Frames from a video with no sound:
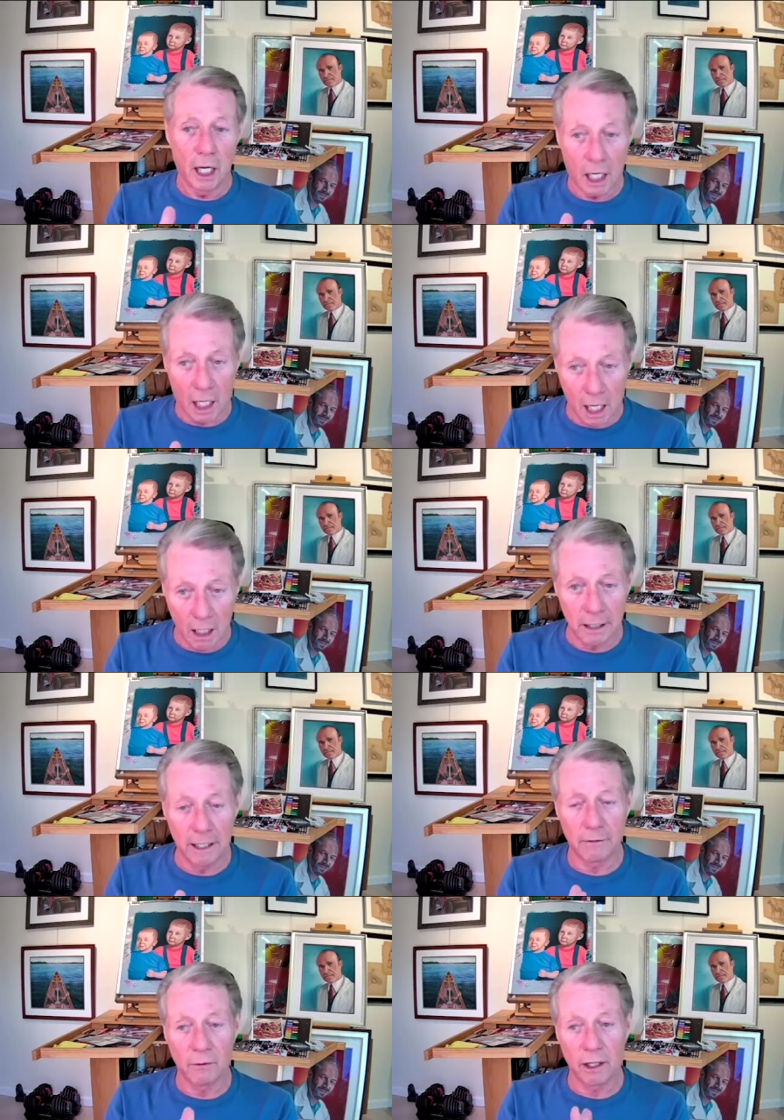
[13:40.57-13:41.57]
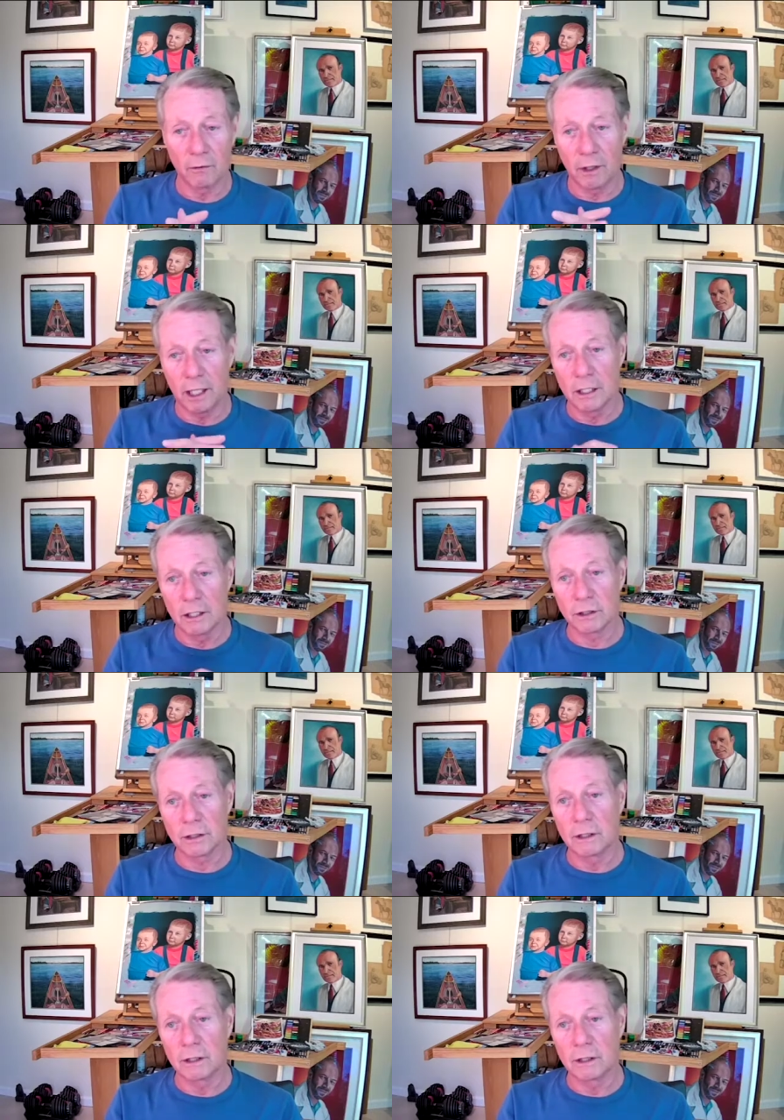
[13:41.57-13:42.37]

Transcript: cognate recognition.